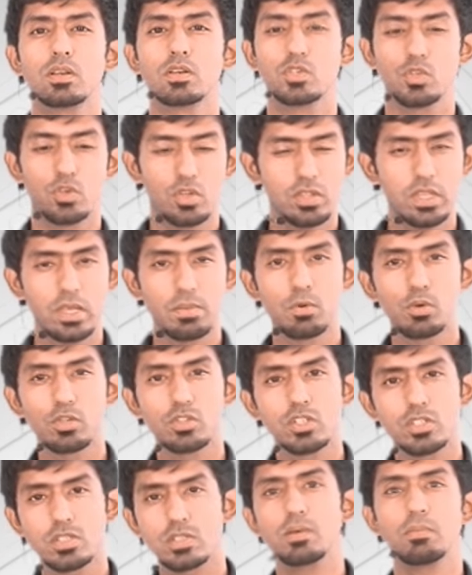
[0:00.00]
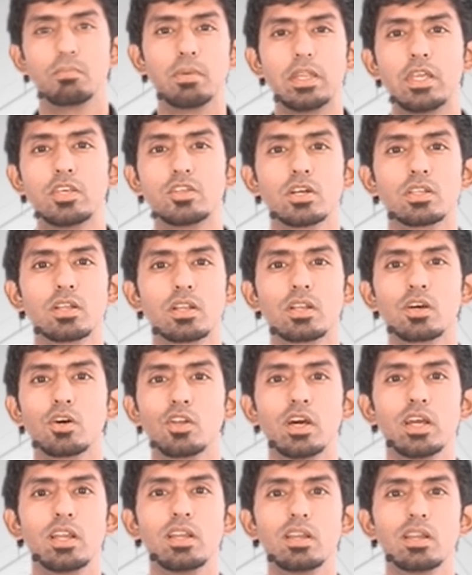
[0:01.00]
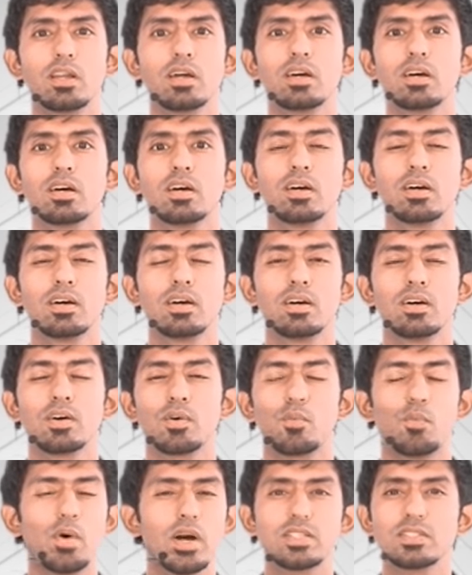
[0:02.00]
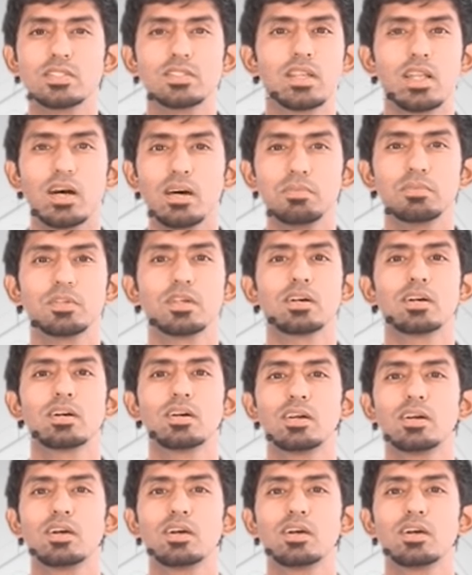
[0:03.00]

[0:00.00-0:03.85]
Shouldn't they both just meet each other and collide? Why isn't that happening?